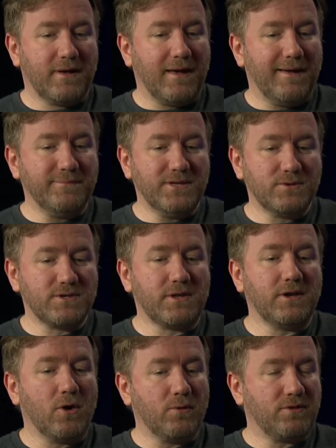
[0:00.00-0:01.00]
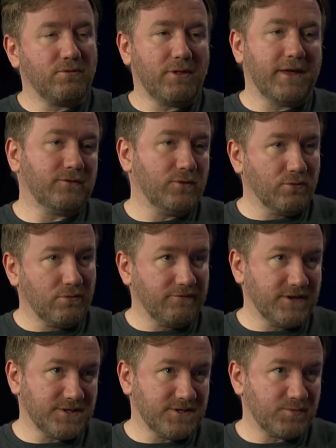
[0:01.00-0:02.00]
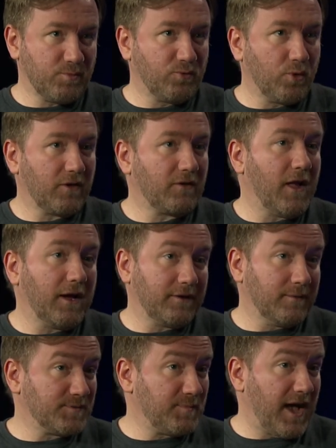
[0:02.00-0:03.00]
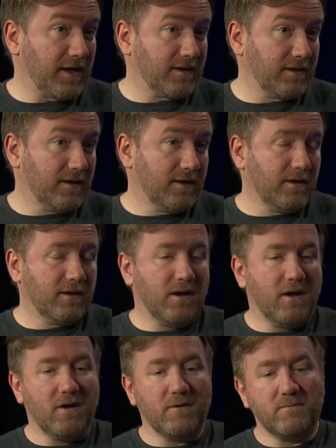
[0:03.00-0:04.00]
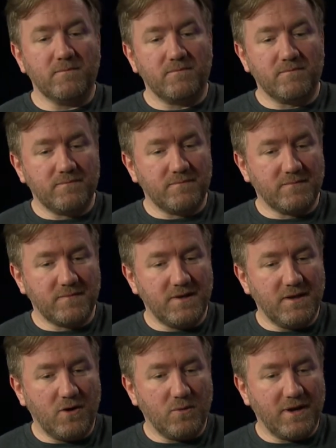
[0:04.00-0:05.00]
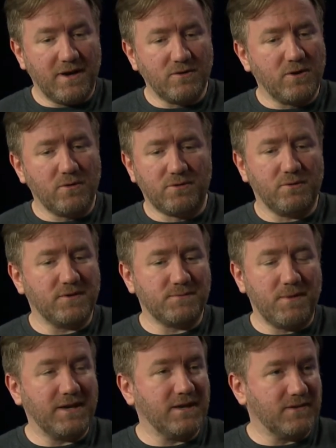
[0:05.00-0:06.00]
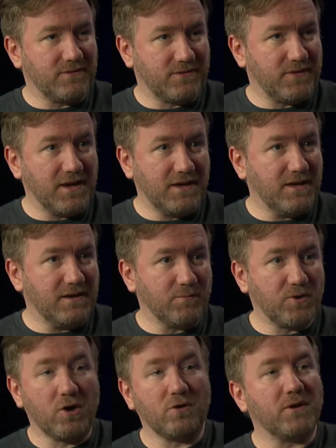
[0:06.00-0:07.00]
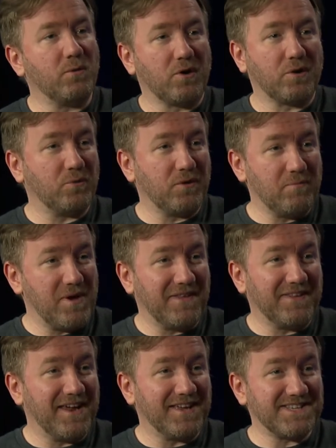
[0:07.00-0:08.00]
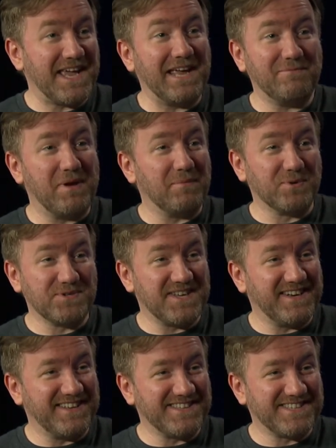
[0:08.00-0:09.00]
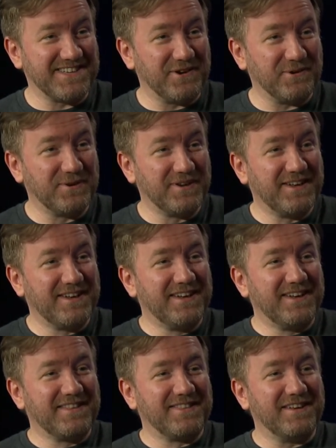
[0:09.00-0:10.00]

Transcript: I'm usually going through like two revisions before the client comes back. Sure. Um, you know, and I'll go through as many as they need. I'm currently working with a band that has eight members in it. So wow.